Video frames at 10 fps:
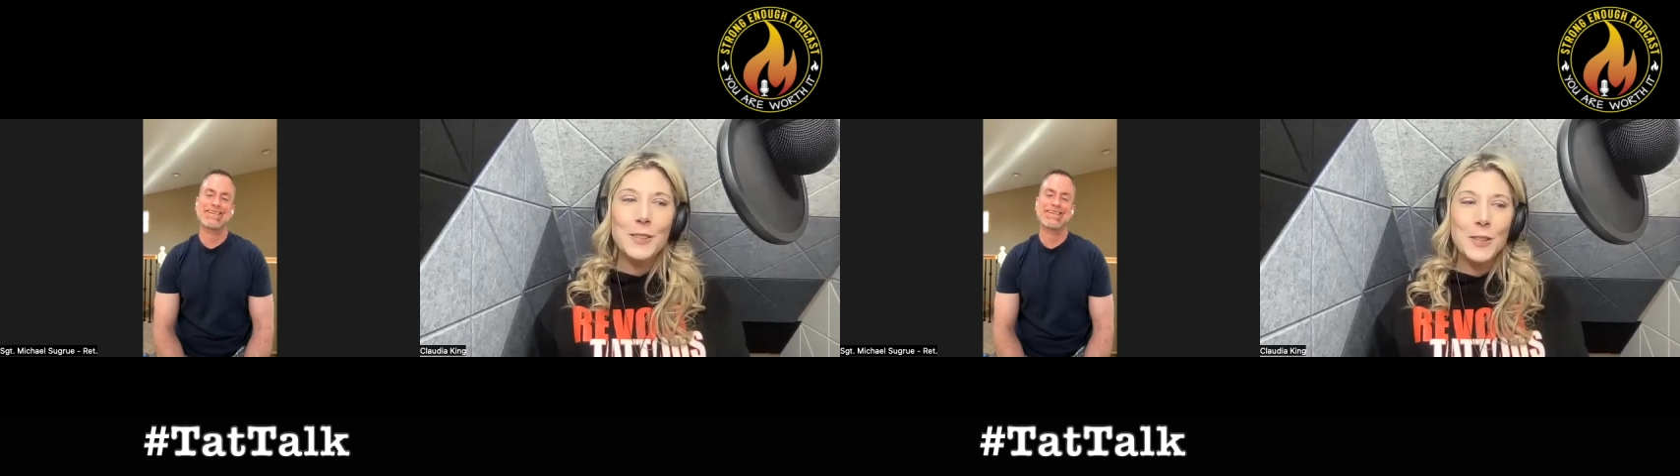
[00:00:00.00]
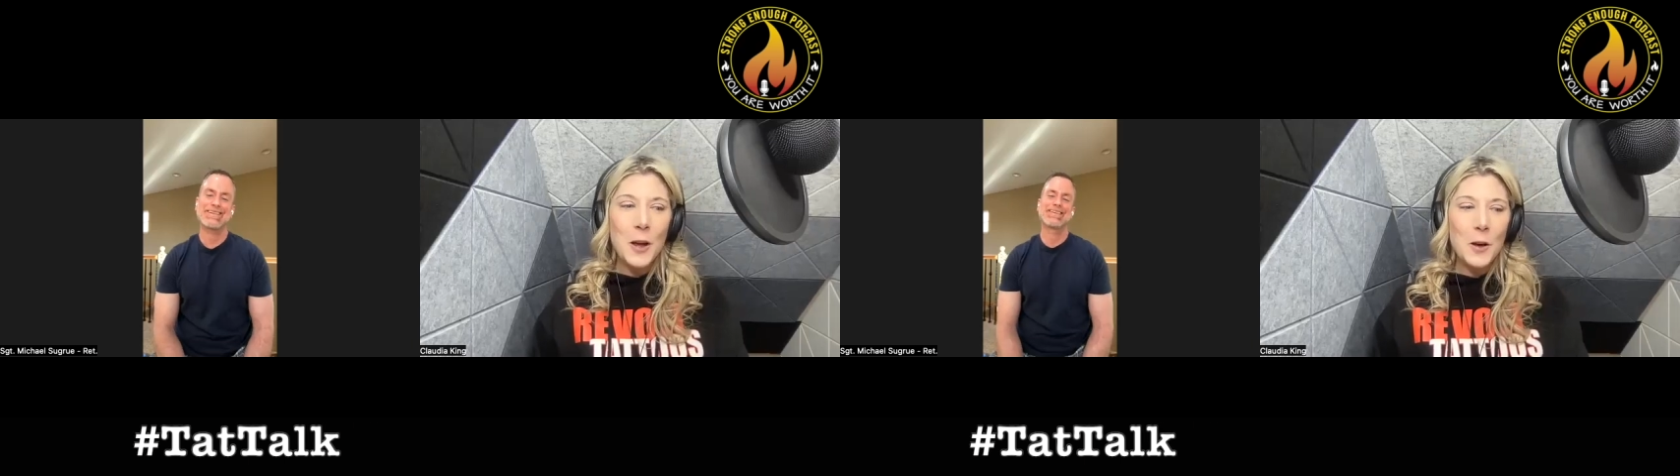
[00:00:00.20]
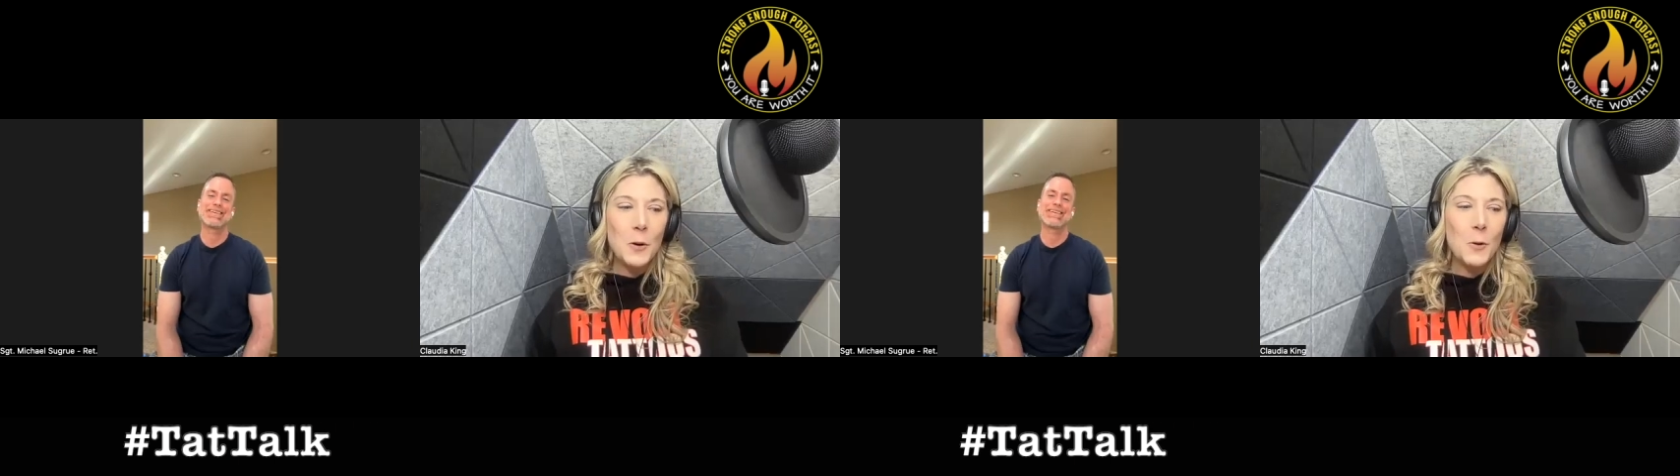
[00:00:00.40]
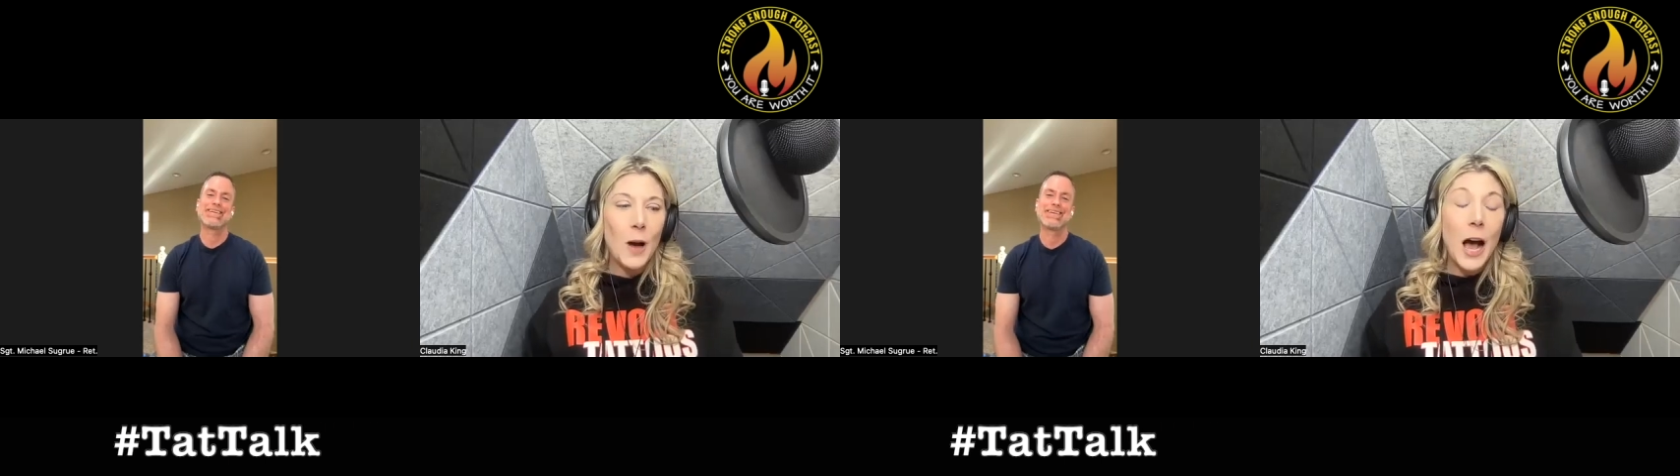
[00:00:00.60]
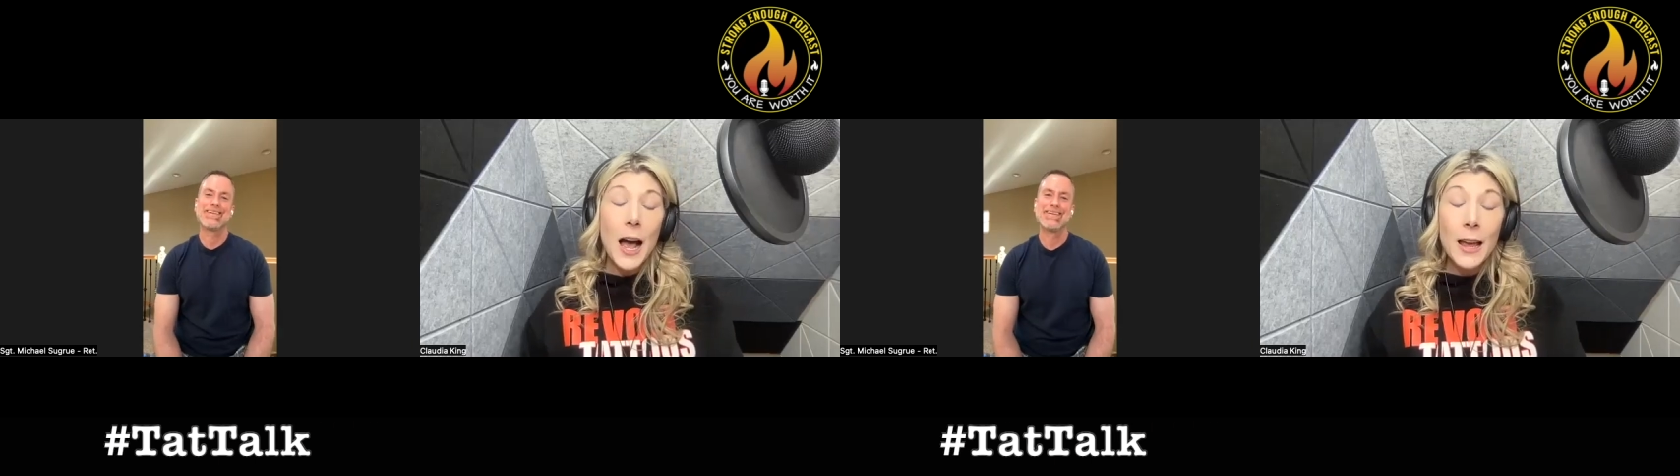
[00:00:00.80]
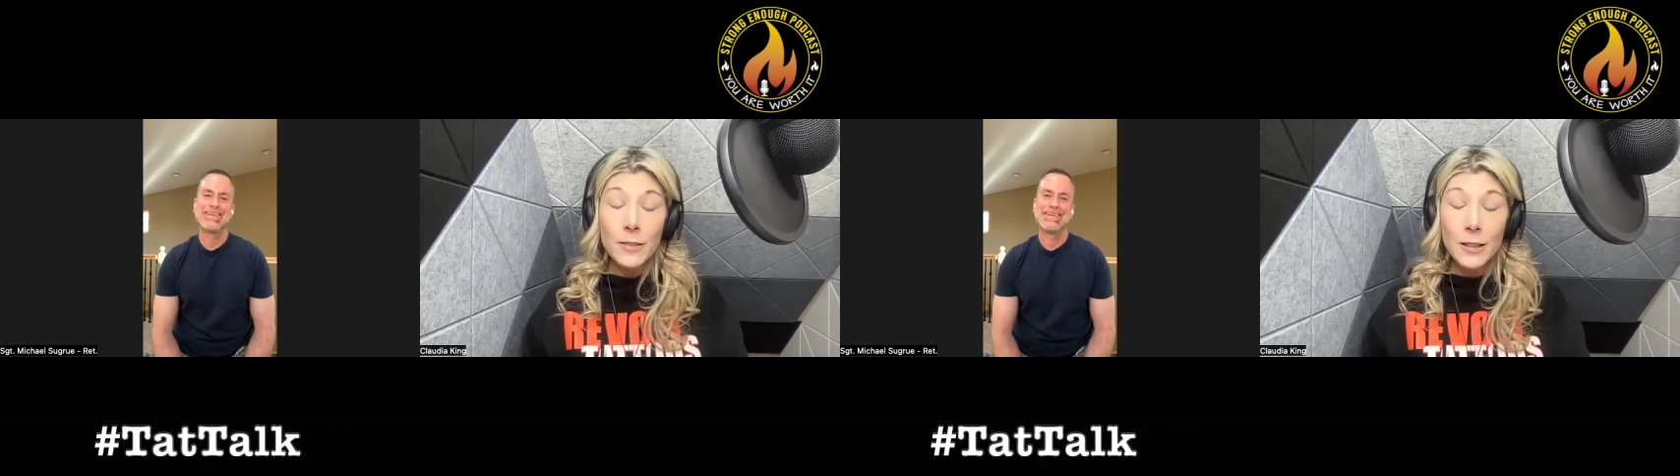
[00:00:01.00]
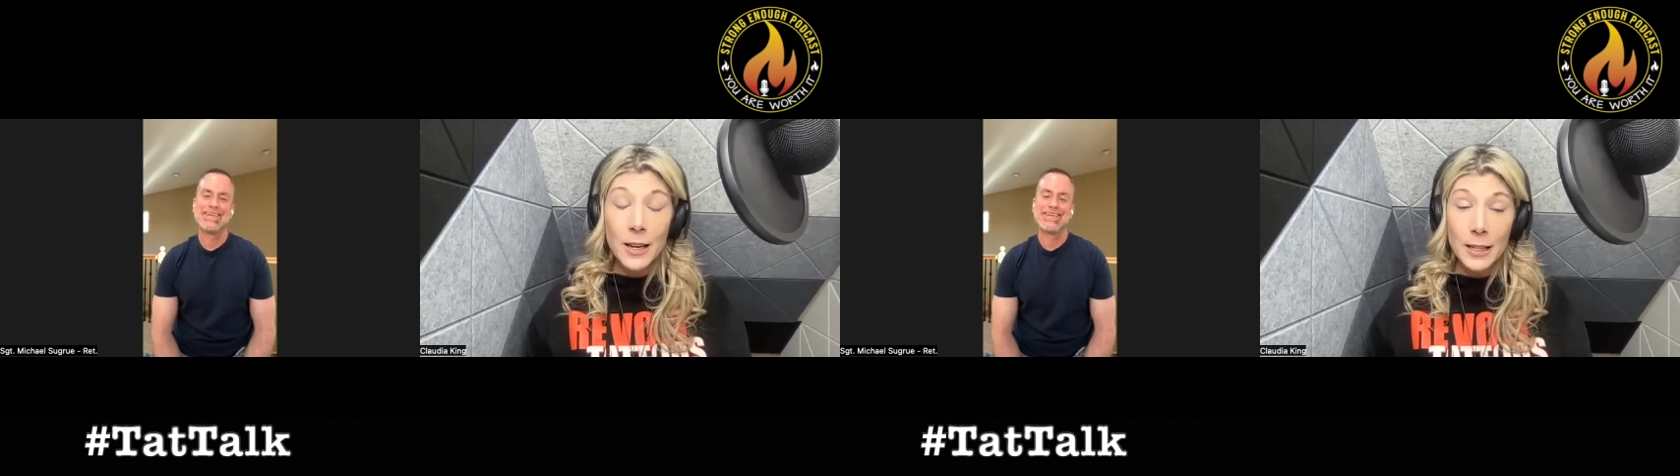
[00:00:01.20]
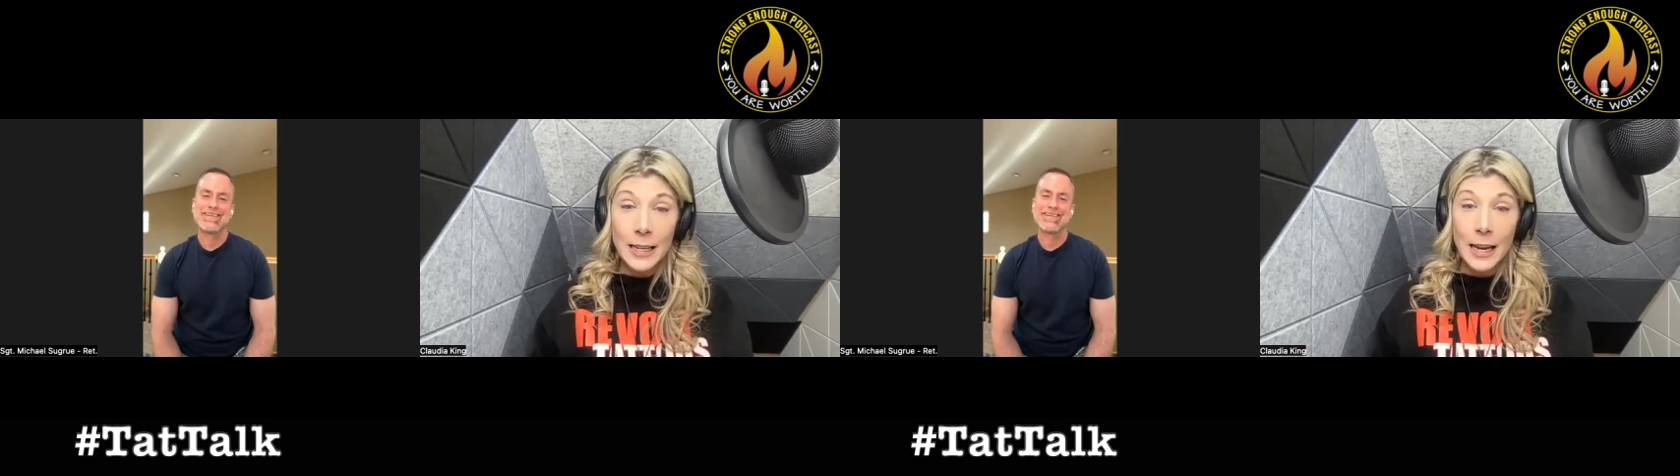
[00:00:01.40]
So I have a
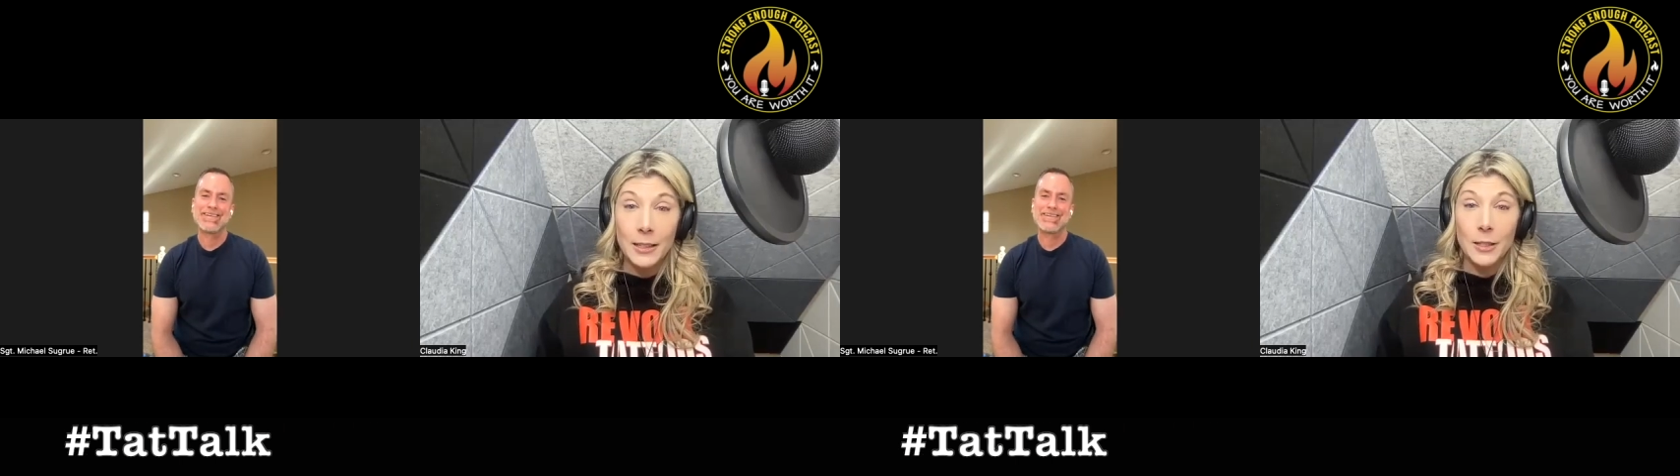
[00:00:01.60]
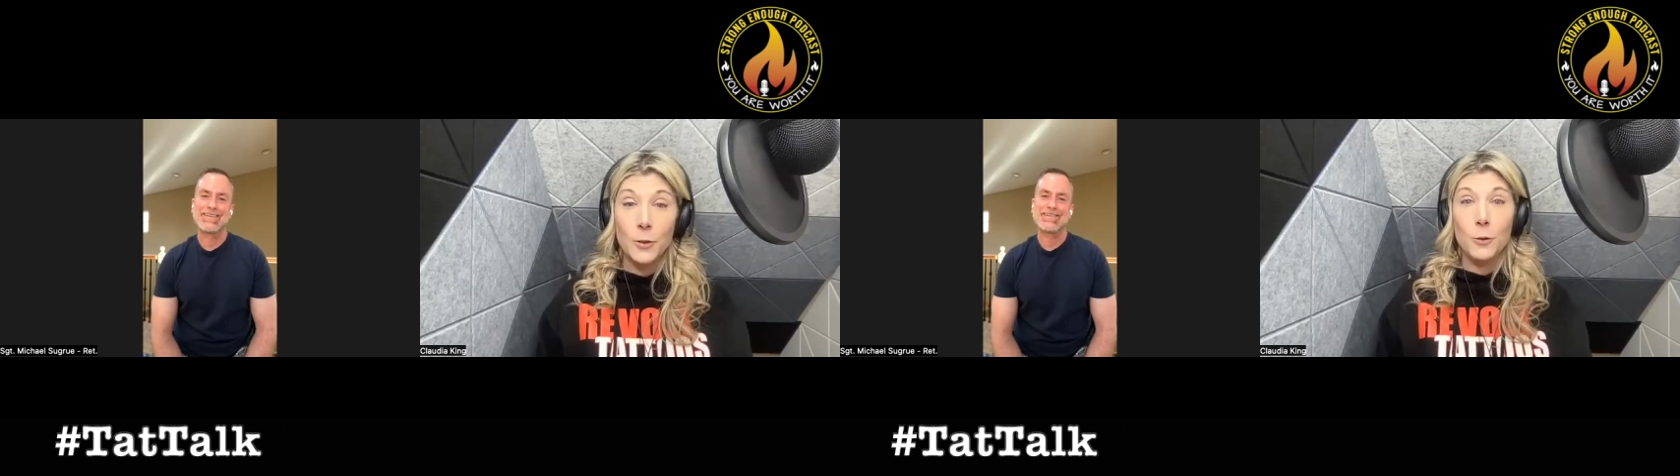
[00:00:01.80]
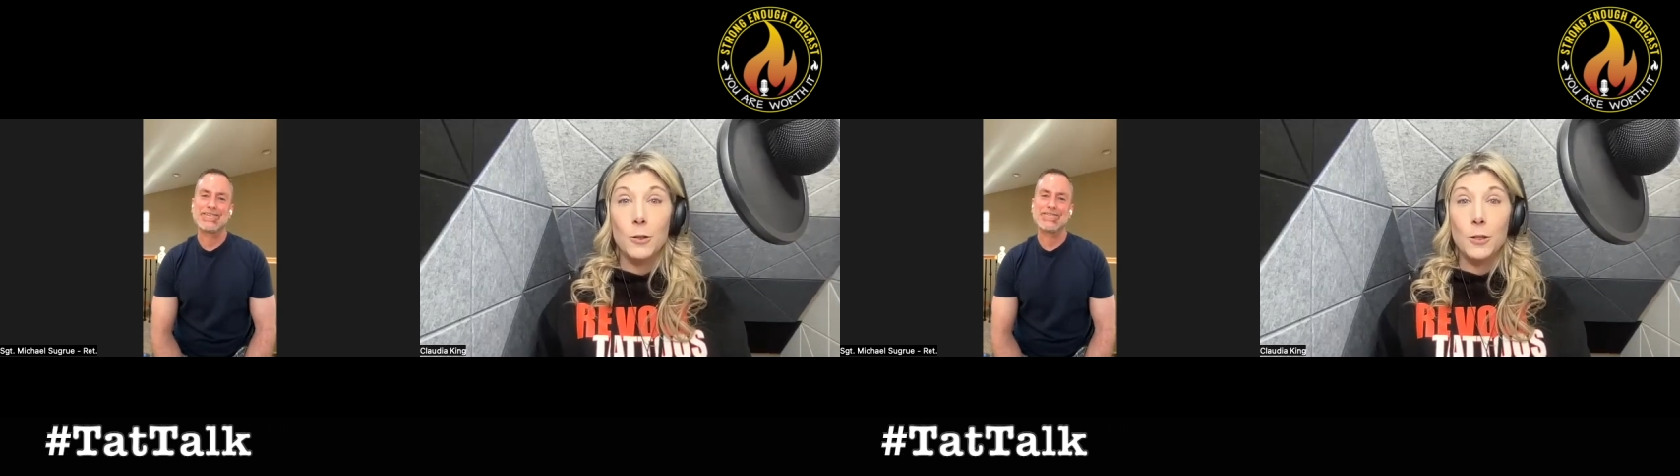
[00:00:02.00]
lot of tattoos.